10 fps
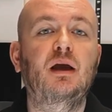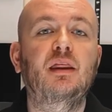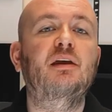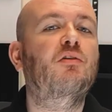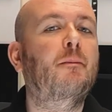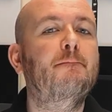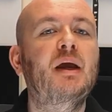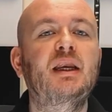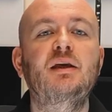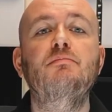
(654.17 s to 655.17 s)
There are
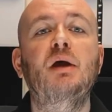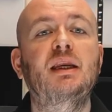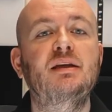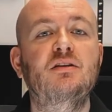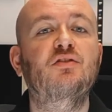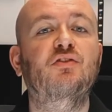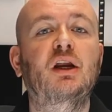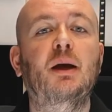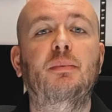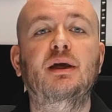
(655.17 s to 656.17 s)
many different
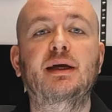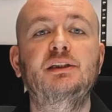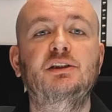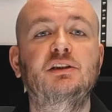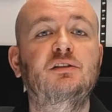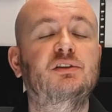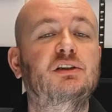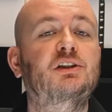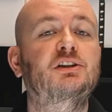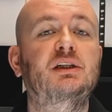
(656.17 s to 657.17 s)
applications for
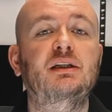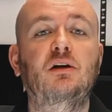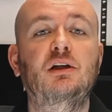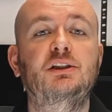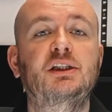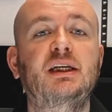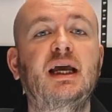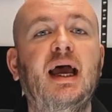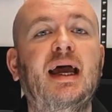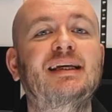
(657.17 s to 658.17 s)
such a technology,
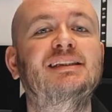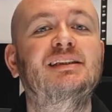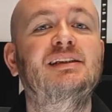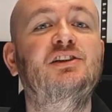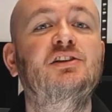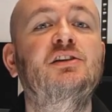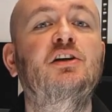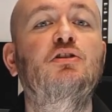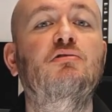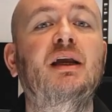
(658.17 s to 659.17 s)
and its addition
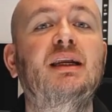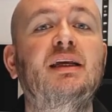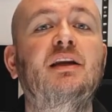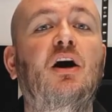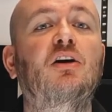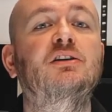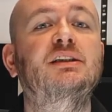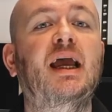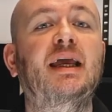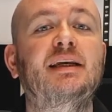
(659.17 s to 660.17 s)
can greatly enhance
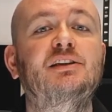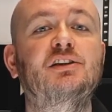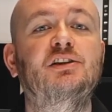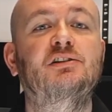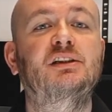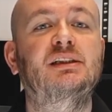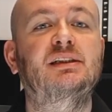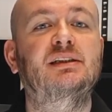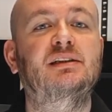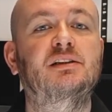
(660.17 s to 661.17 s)
any security
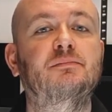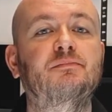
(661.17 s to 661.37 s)
system.